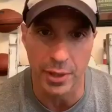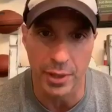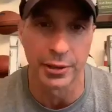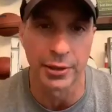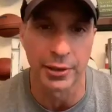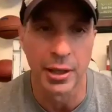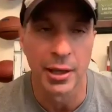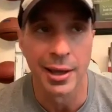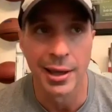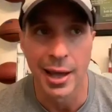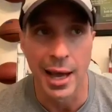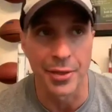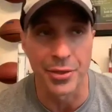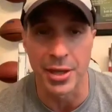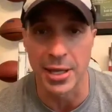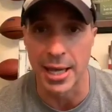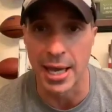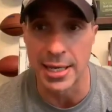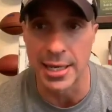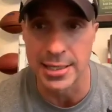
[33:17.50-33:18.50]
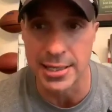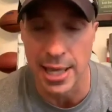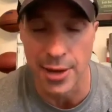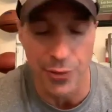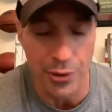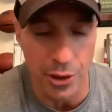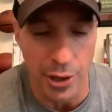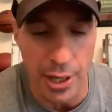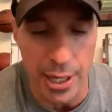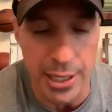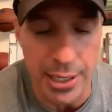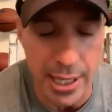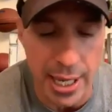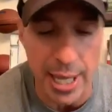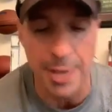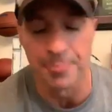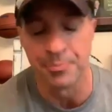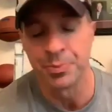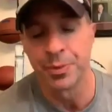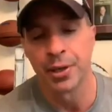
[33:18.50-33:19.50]
and I think eighty-seven or
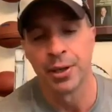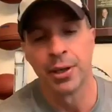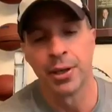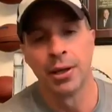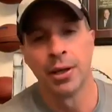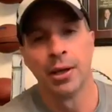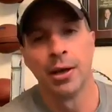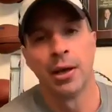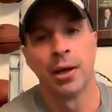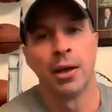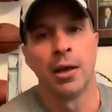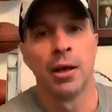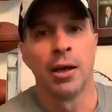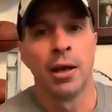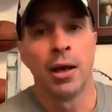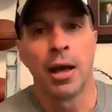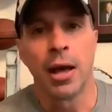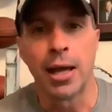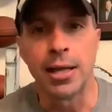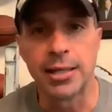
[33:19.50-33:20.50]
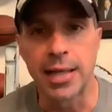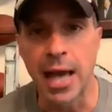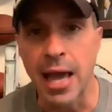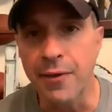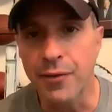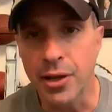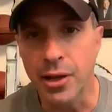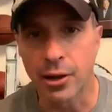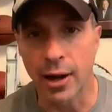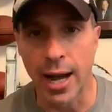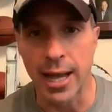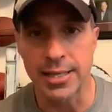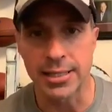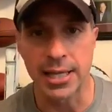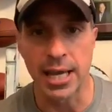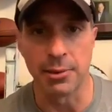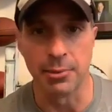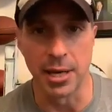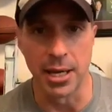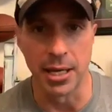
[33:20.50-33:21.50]
eighty-eight. And David Glass
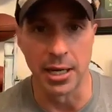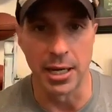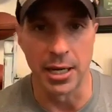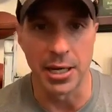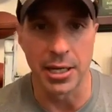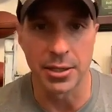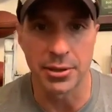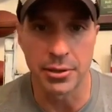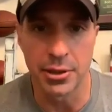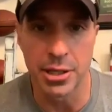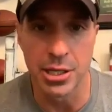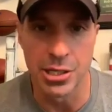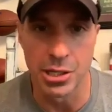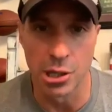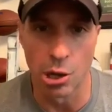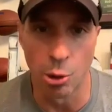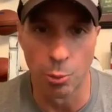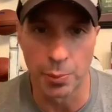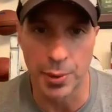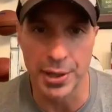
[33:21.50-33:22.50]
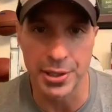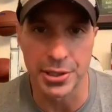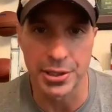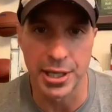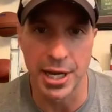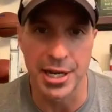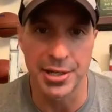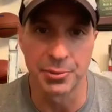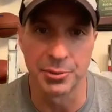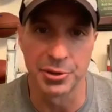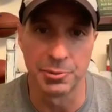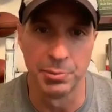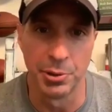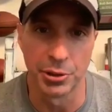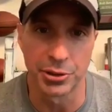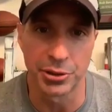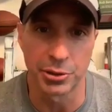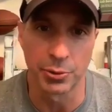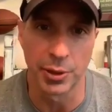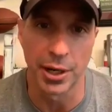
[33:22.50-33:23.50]
came in, and he, his whole presentation was
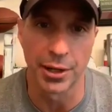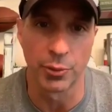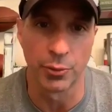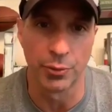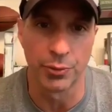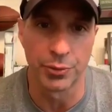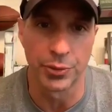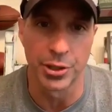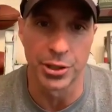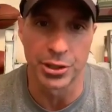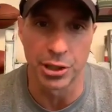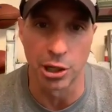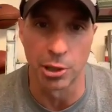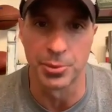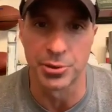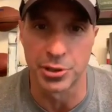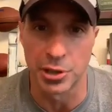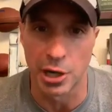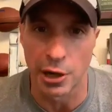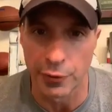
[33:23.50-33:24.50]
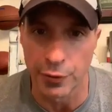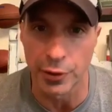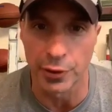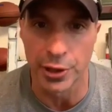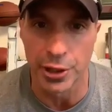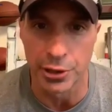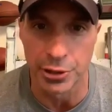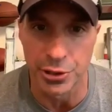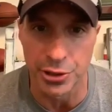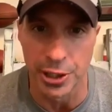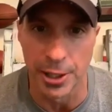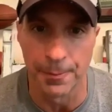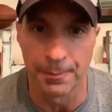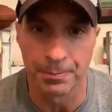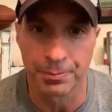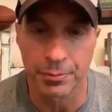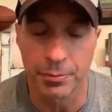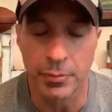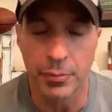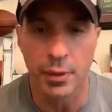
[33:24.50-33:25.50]
built around the, the term servant leadership.
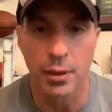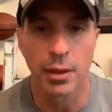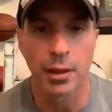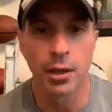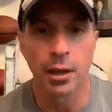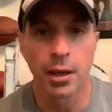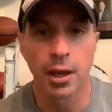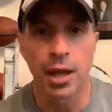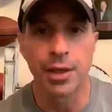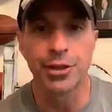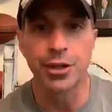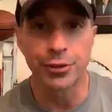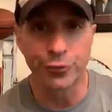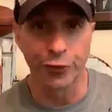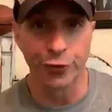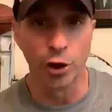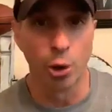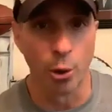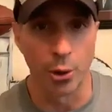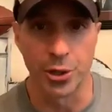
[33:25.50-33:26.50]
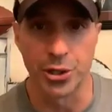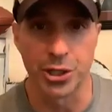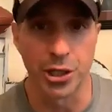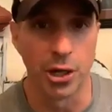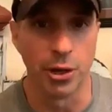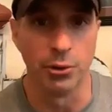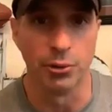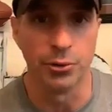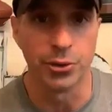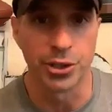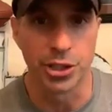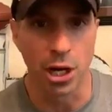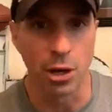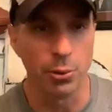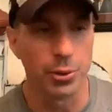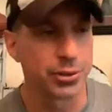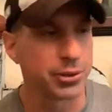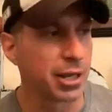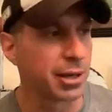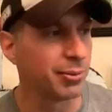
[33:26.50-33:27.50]
And this floored Joe.
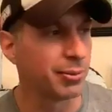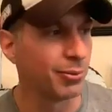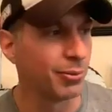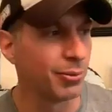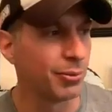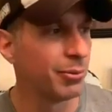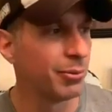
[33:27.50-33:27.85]
Joe was like,